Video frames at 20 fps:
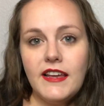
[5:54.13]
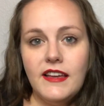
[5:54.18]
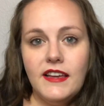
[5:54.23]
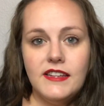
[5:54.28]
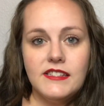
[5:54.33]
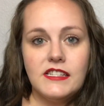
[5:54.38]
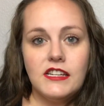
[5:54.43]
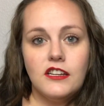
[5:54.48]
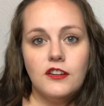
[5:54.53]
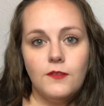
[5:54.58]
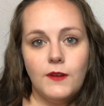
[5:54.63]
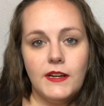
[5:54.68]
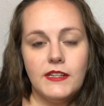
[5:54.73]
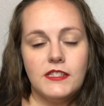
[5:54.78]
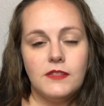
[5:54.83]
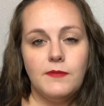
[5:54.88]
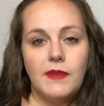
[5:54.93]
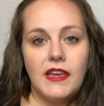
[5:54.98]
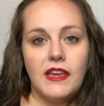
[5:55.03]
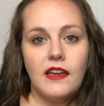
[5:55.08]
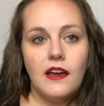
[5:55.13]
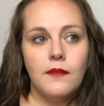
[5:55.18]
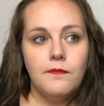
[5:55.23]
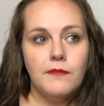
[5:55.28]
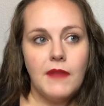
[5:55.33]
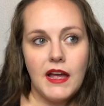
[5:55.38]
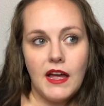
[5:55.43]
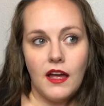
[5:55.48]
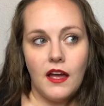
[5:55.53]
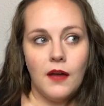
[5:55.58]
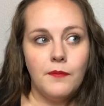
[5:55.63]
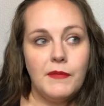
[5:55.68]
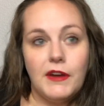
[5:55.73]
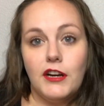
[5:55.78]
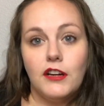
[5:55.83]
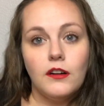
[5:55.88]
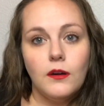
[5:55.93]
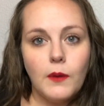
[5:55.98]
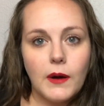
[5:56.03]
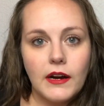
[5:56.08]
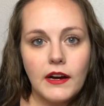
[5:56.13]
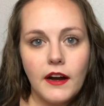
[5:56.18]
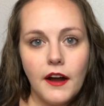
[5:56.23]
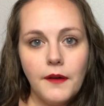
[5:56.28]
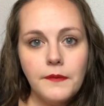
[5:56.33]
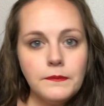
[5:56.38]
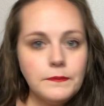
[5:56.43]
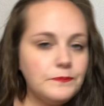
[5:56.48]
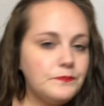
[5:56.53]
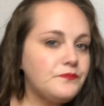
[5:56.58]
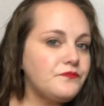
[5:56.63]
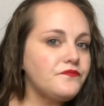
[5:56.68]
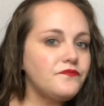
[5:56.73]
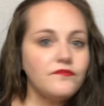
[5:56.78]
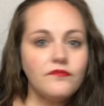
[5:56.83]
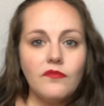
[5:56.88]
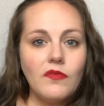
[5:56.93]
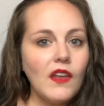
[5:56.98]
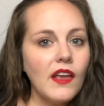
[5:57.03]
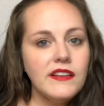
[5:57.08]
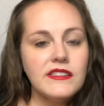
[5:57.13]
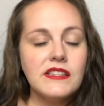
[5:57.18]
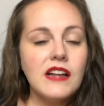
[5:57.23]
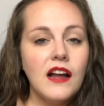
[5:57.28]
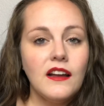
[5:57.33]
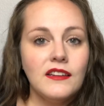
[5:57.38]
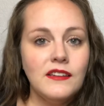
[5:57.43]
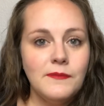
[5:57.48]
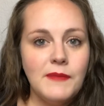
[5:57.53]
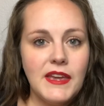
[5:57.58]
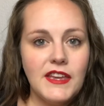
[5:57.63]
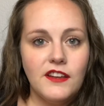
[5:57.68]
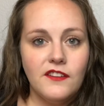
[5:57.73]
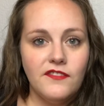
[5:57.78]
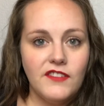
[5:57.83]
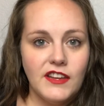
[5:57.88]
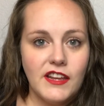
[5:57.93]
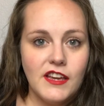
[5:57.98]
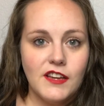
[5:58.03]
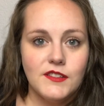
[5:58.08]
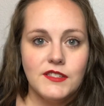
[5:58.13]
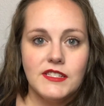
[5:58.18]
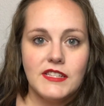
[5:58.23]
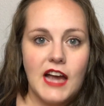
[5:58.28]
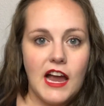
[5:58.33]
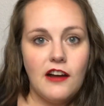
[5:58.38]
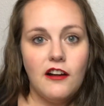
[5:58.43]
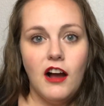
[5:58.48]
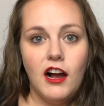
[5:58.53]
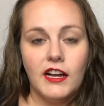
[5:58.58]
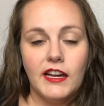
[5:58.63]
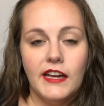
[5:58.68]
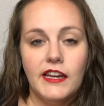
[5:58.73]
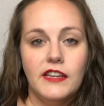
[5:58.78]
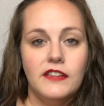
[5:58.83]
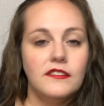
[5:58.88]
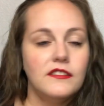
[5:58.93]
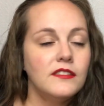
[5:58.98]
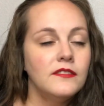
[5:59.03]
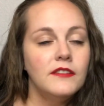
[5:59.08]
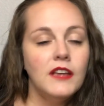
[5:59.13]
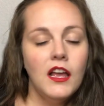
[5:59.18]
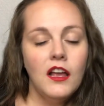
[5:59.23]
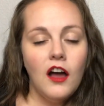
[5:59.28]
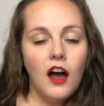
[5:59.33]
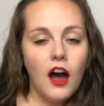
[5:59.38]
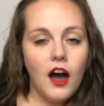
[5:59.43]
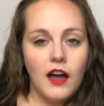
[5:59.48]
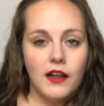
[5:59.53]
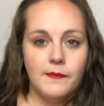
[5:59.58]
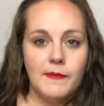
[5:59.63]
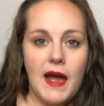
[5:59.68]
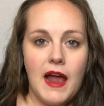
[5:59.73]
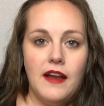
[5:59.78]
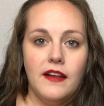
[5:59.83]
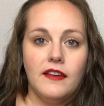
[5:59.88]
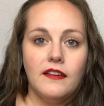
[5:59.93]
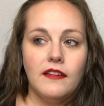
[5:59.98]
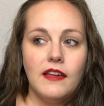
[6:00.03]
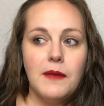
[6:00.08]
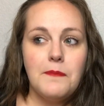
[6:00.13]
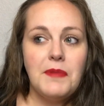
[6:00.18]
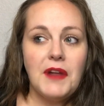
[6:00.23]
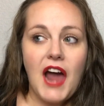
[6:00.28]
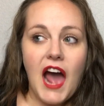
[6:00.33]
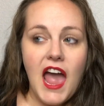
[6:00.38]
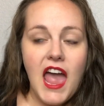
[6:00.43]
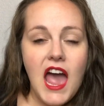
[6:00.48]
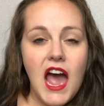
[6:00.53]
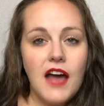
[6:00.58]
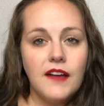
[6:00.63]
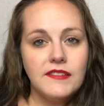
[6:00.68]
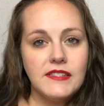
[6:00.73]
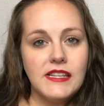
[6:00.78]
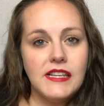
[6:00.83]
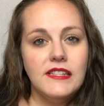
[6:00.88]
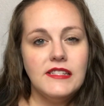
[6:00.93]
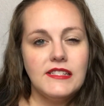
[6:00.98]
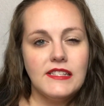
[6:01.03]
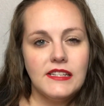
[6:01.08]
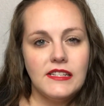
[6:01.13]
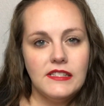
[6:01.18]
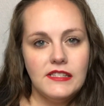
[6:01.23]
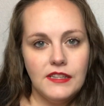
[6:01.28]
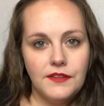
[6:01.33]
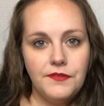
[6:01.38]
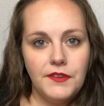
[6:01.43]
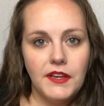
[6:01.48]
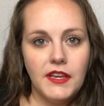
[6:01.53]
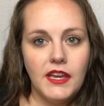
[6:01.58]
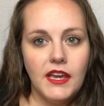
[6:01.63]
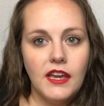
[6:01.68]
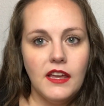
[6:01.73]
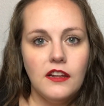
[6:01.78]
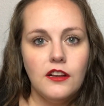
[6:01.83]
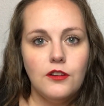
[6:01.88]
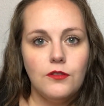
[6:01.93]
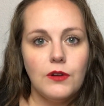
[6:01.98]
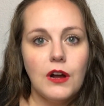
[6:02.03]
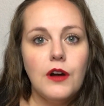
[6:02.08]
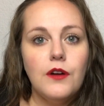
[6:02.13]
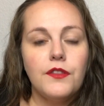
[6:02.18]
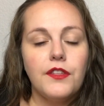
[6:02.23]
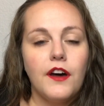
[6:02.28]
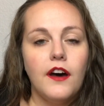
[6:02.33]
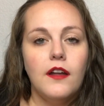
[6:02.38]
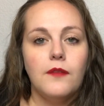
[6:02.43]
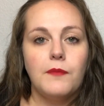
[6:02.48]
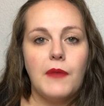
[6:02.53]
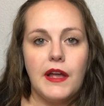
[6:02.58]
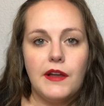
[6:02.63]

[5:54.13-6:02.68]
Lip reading: isn't going to be a miracle worker. It's not going to make your videos skyrocket automatically, but I have seen significant growth on my